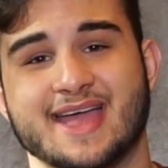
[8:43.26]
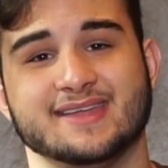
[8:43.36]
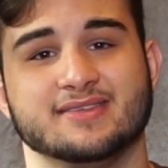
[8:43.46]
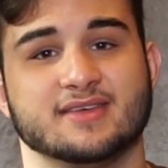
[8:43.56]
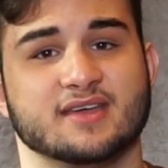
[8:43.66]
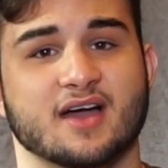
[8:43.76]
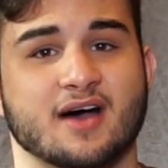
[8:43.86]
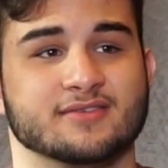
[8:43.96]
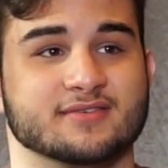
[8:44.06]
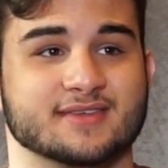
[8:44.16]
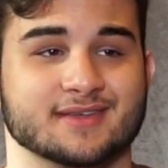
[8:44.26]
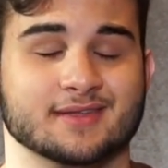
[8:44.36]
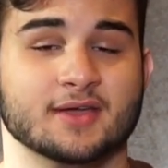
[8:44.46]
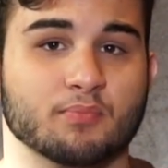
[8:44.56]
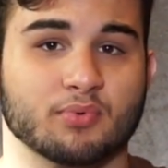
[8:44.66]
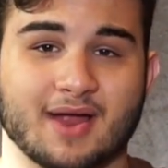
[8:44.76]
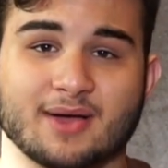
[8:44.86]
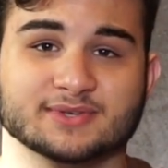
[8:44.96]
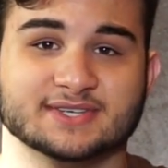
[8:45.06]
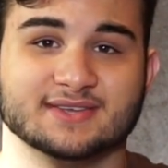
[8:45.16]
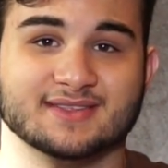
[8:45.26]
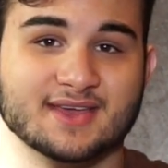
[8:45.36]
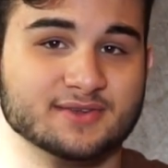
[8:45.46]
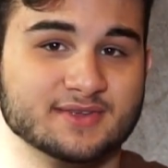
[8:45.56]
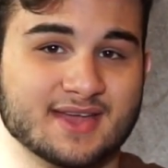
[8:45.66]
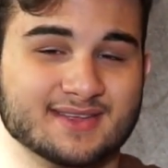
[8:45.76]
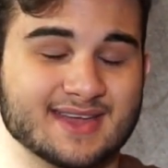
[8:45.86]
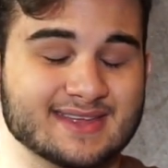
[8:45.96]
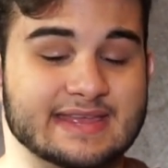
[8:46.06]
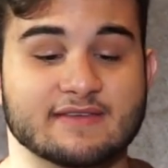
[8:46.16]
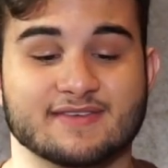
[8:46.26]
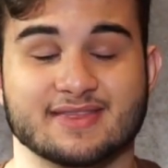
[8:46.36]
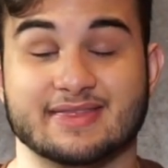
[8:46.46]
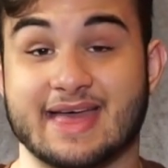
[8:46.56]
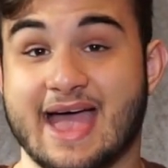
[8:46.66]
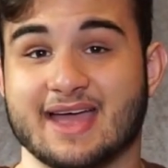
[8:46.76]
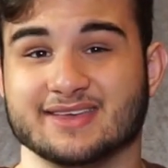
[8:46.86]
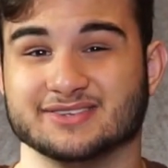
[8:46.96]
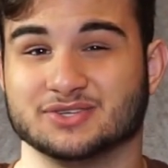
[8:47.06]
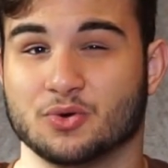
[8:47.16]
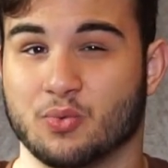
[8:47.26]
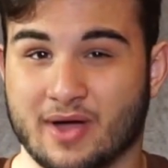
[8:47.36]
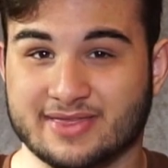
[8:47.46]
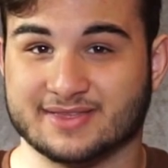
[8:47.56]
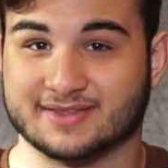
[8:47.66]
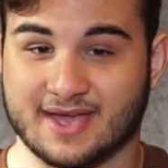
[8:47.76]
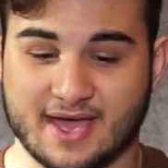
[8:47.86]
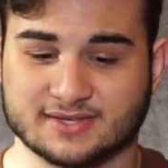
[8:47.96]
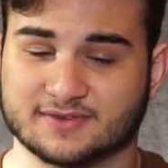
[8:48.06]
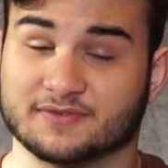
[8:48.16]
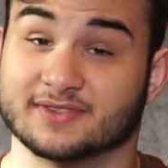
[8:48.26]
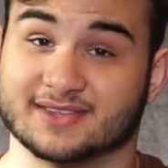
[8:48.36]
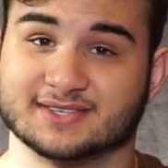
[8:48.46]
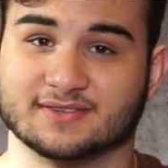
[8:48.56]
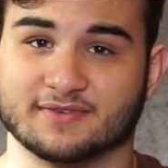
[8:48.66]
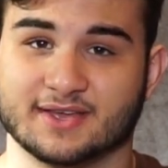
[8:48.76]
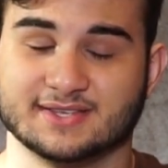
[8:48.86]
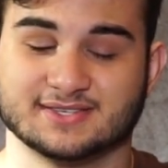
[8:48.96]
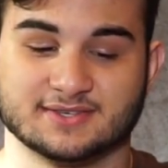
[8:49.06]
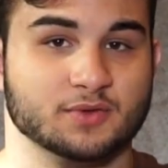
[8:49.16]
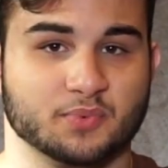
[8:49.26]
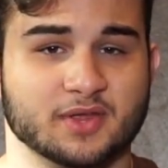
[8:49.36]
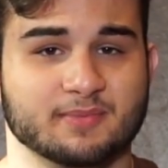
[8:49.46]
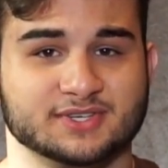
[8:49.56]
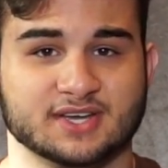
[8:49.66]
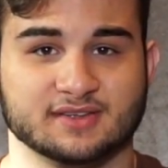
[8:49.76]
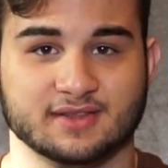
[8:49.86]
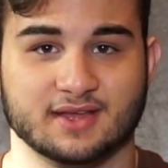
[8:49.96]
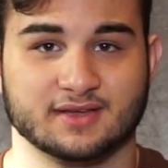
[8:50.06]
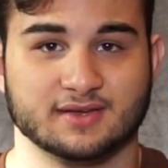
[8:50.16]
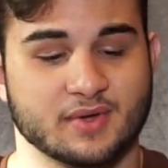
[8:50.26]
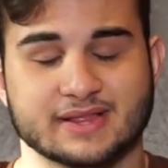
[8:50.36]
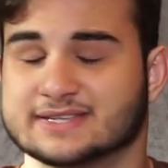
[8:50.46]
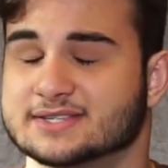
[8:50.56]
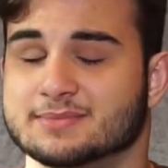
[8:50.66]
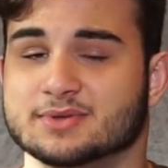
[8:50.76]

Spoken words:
anything other than browsing the internet, and even that is quite the task for this device, you're pretty much out of luck. If you want to listen to